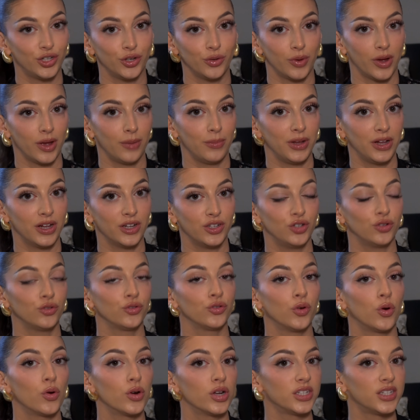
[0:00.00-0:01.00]
to it, because you'll
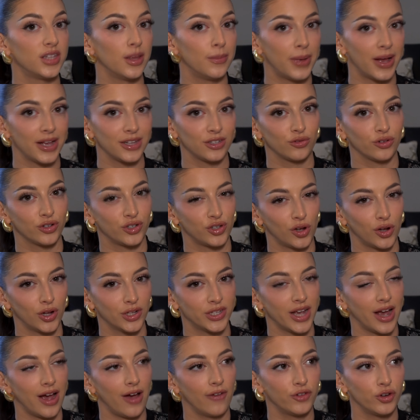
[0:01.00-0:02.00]
notice the best
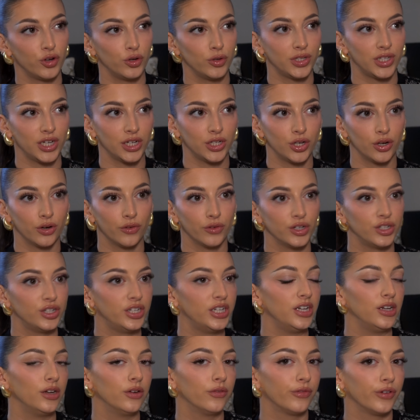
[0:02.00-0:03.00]
results after you stick to a
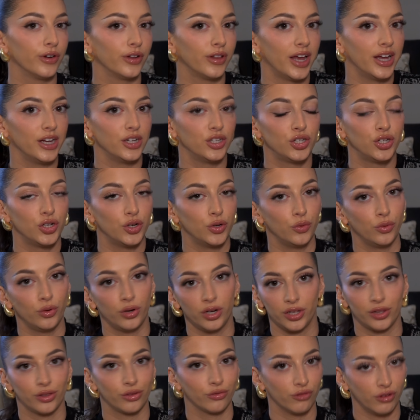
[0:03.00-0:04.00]
routine for like 2
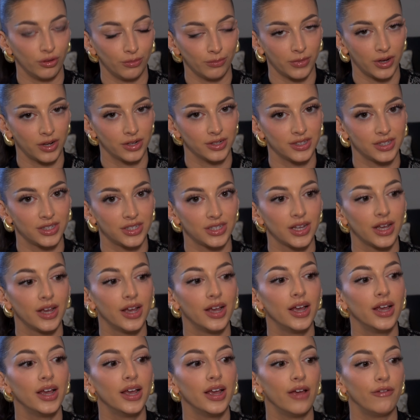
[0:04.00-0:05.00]
to 3 months.
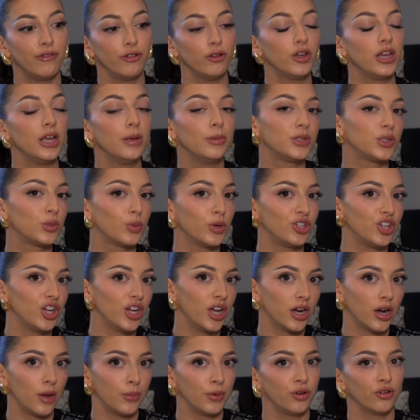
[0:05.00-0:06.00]
If you keep switching
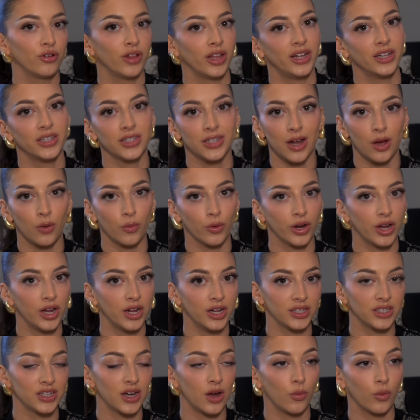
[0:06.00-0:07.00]
it up and you're like, it's not working,
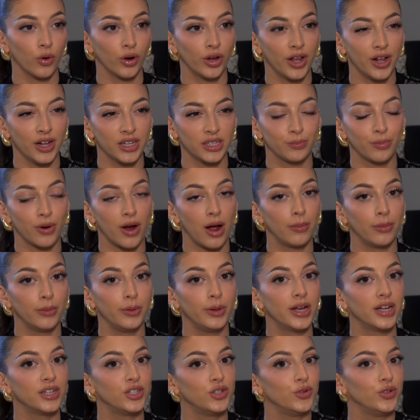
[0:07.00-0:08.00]
it's
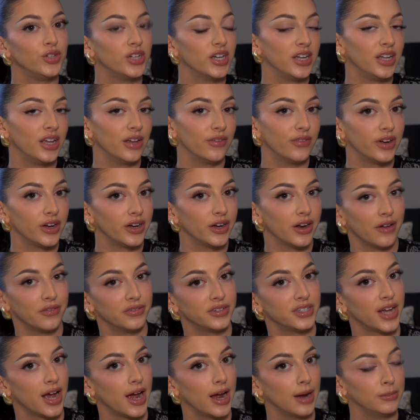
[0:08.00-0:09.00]
probably because you didn't give it enough
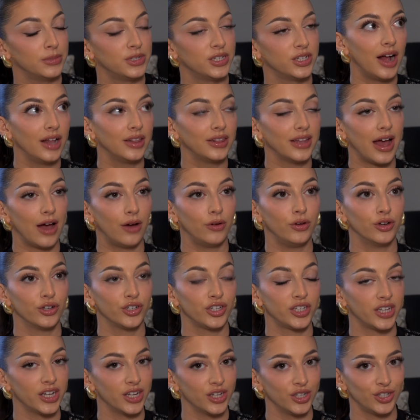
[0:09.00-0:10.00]
time to allow your
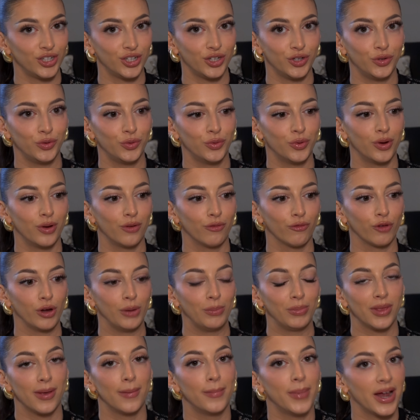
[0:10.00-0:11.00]
skin to
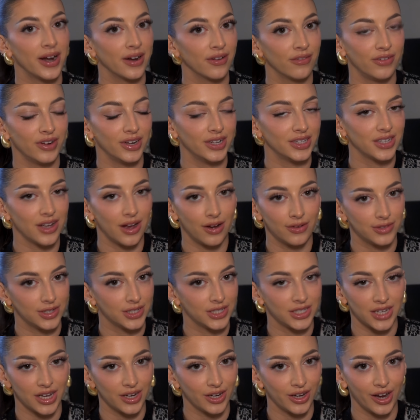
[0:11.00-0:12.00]
reap the benefits of the
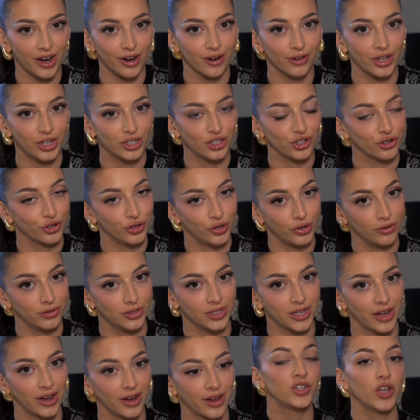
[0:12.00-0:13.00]
skincare that you're
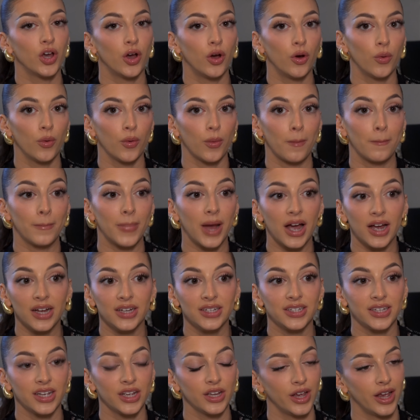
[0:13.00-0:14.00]
using. So my
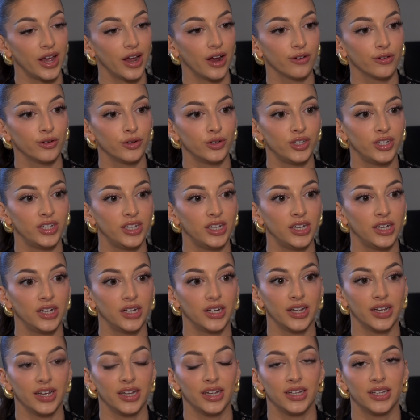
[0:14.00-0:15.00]
skincare routine
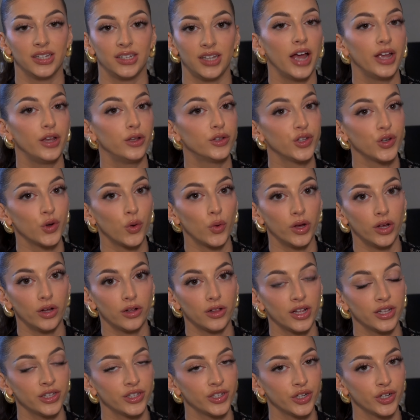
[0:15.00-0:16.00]
is I use an oil
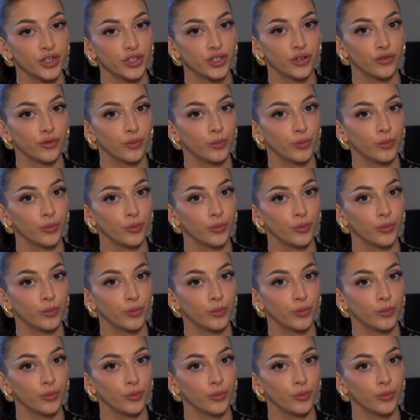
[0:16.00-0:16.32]
cleanser to